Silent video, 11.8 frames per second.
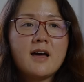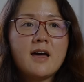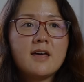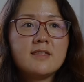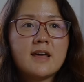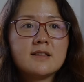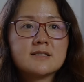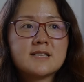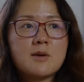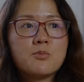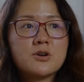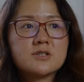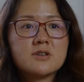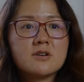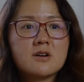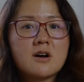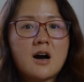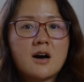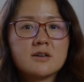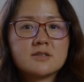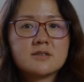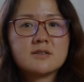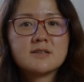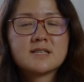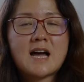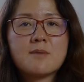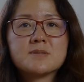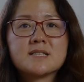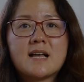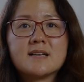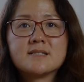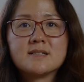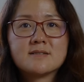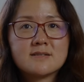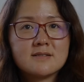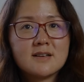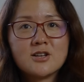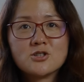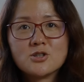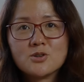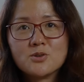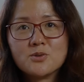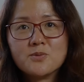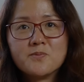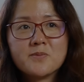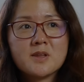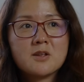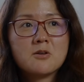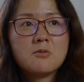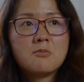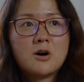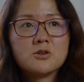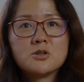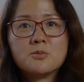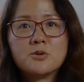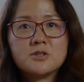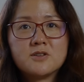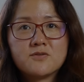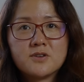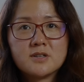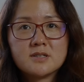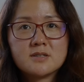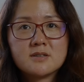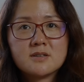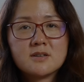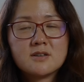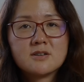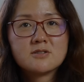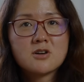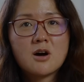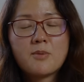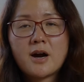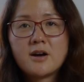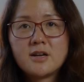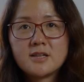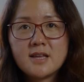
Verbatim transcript: And then the same person got time slices into multiple different top priority